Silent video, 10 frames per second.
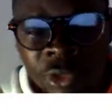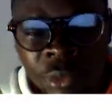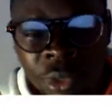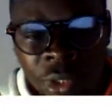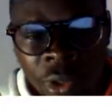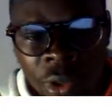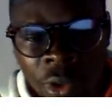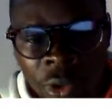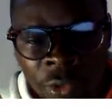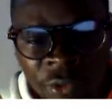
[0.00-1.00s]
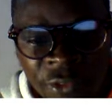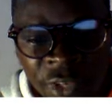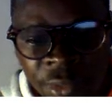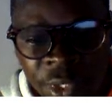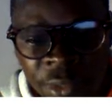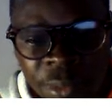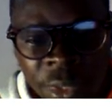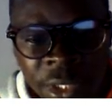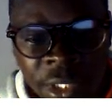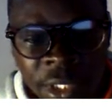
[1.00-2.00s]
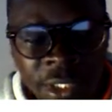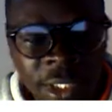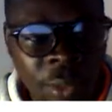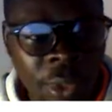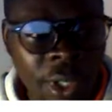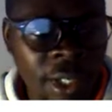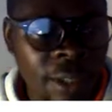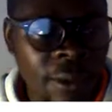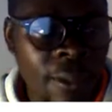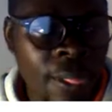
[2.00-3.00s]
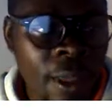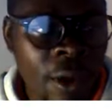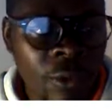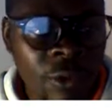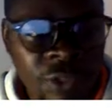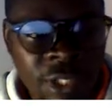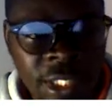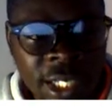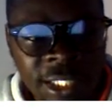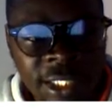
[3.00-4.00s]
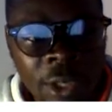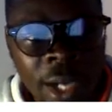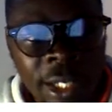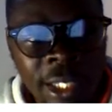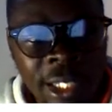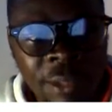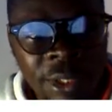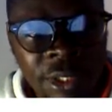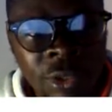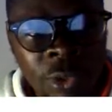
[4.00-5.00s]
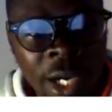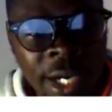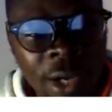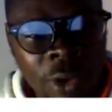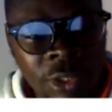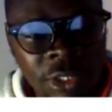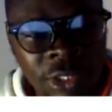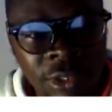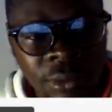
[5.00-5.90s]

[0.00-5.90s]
be on the first page here, somewhere here, we've said that is now an element. You add a content.